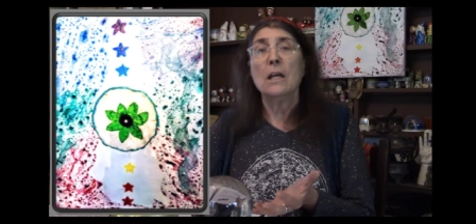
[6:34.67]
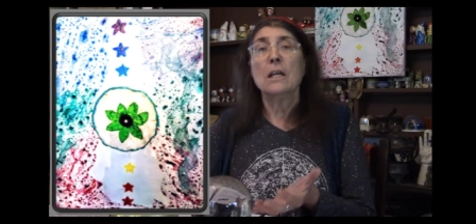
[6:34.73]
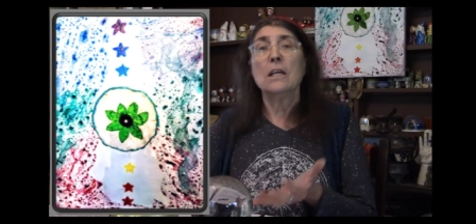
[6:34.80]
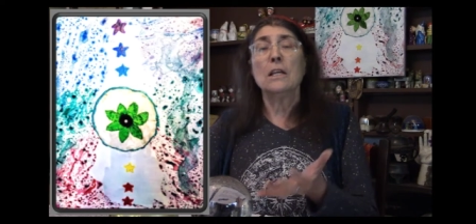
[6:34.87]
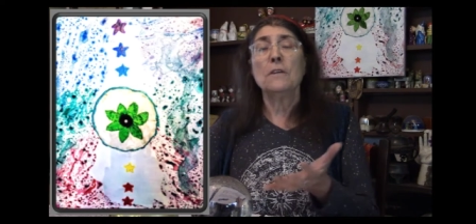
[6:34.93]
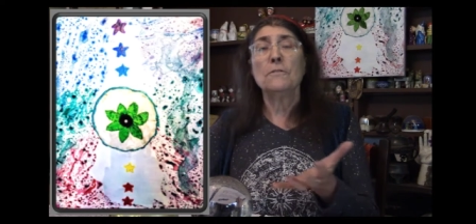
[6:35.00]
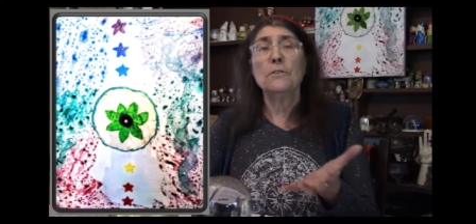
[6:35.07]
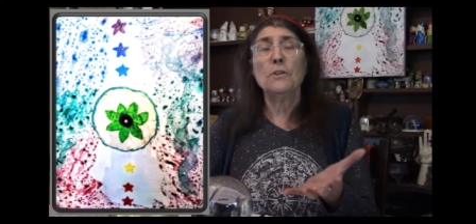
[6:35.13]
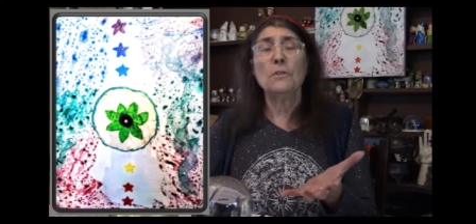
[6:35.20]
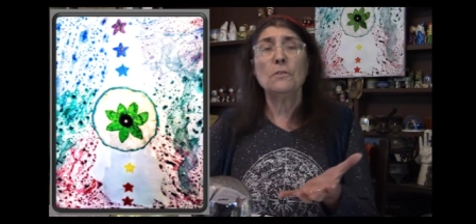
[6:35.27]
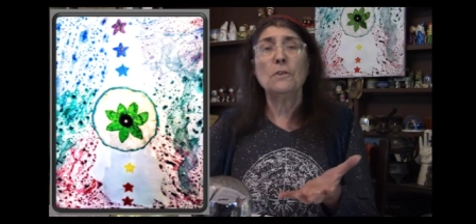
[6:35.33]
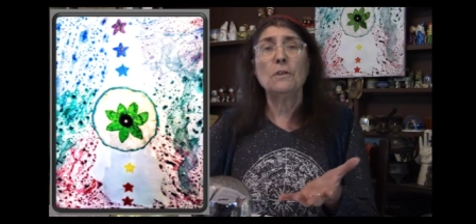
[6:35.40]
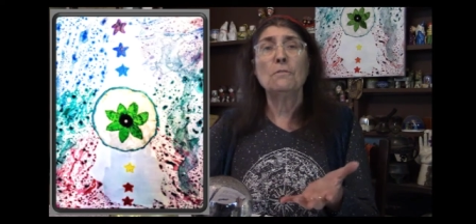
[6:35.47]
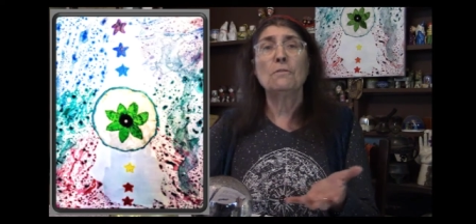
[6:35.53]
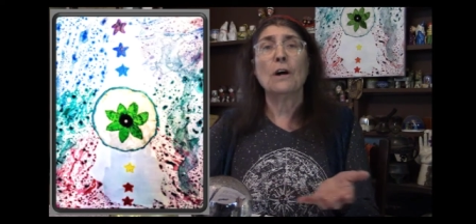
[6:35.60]
If
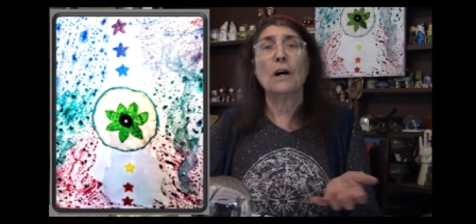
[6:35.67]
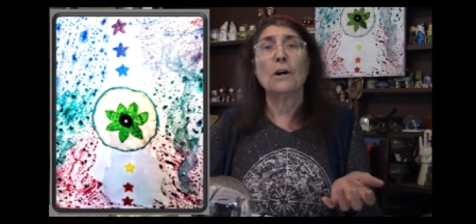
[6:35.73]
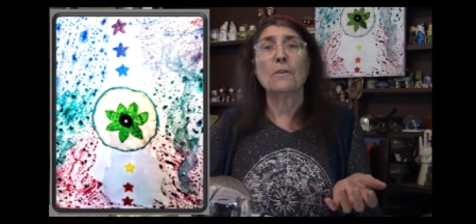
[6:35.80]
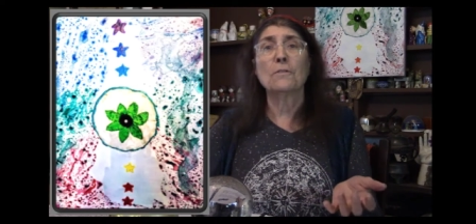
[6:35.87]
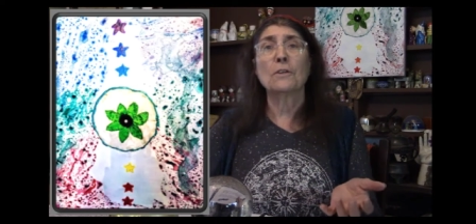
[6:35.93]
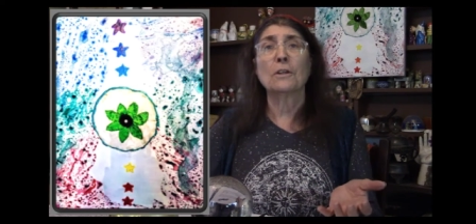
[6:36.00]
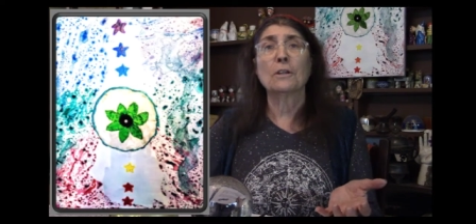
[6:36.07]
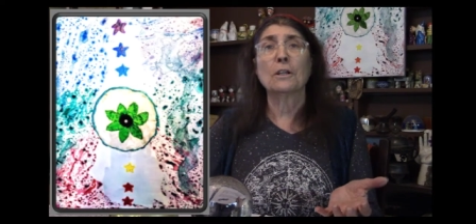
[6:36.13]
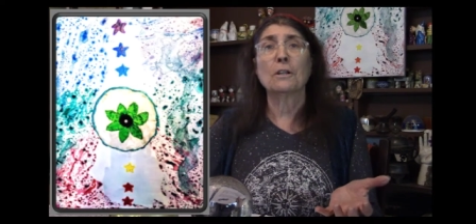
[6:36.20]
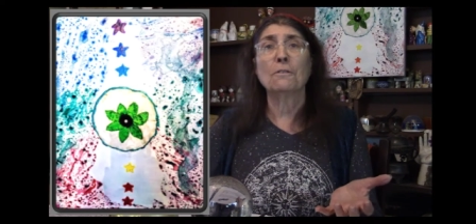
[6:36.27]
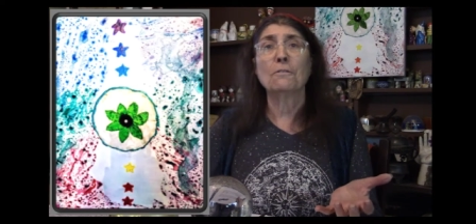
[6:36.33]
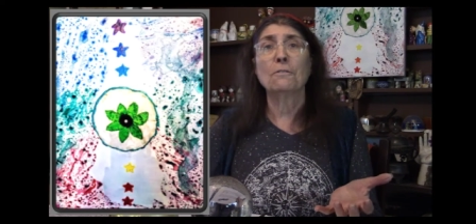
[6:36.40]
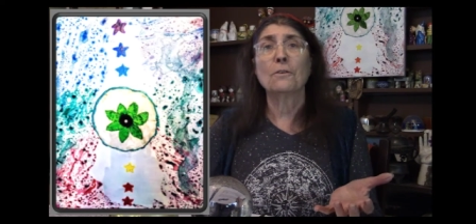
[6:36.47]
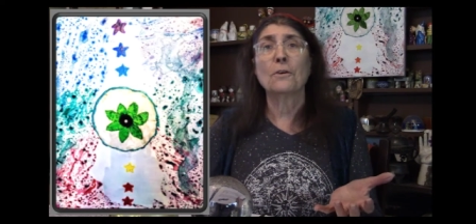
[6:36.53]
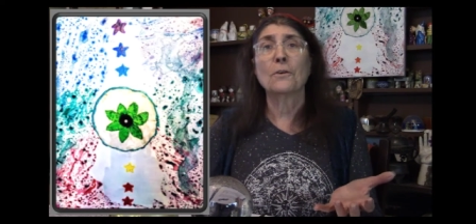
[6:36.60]
you've evolved a little
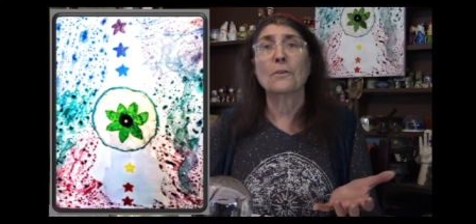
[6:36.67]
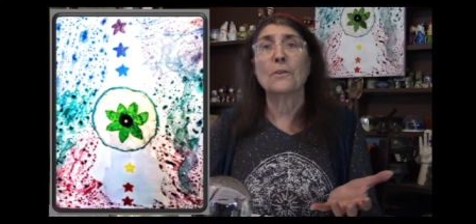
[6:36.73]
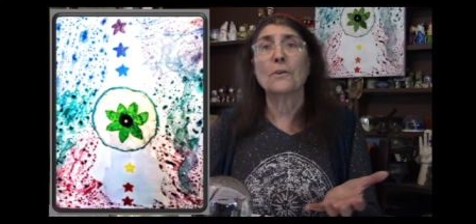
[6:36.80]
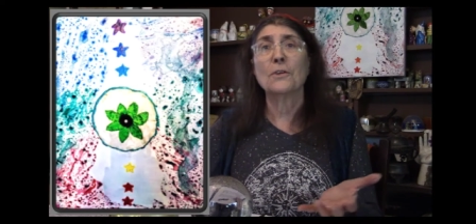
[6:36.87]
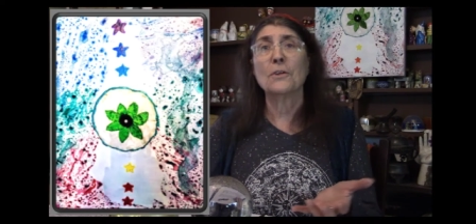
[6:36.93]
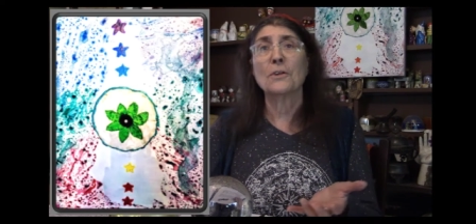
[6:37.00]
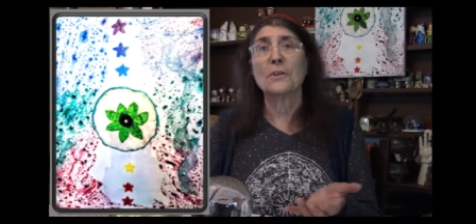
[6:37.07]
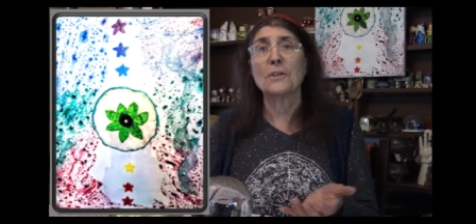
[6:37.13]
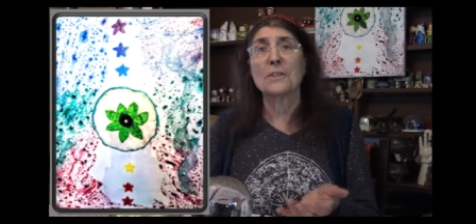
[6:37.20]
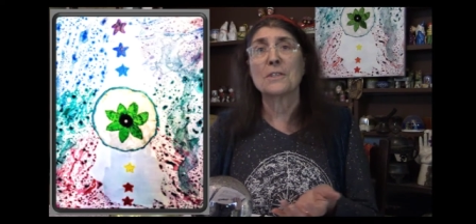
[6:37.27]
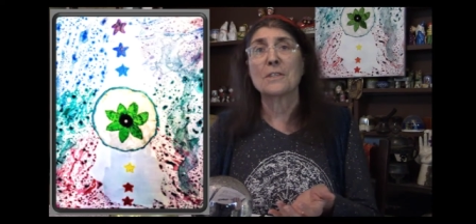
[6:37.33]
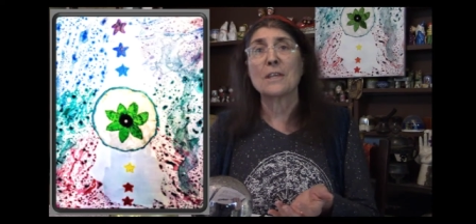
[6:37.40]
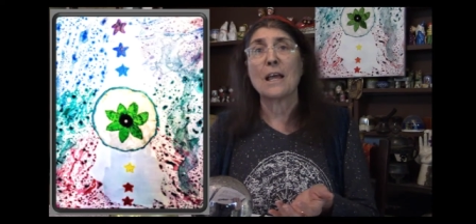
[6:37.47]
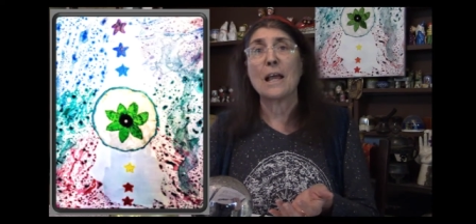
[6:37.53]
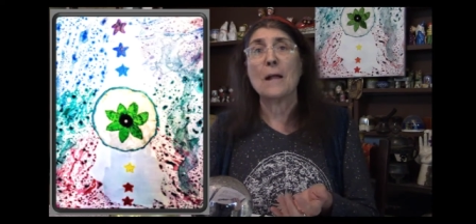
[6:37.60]
further, you'll
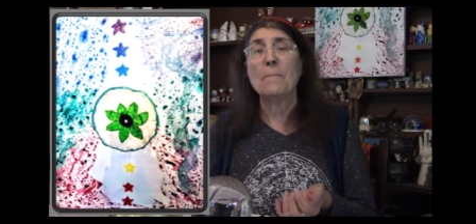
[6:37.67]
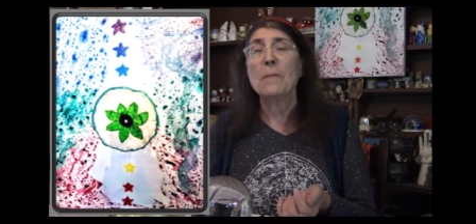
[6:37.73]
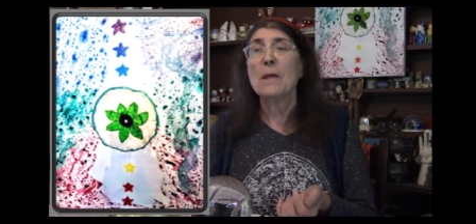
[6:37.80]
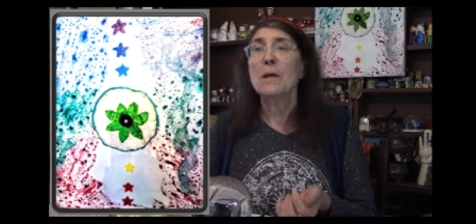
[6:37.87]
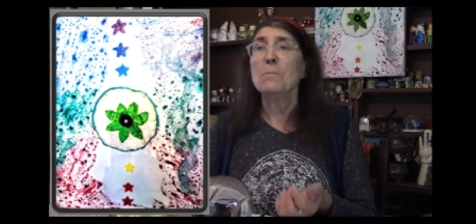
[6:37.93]
say,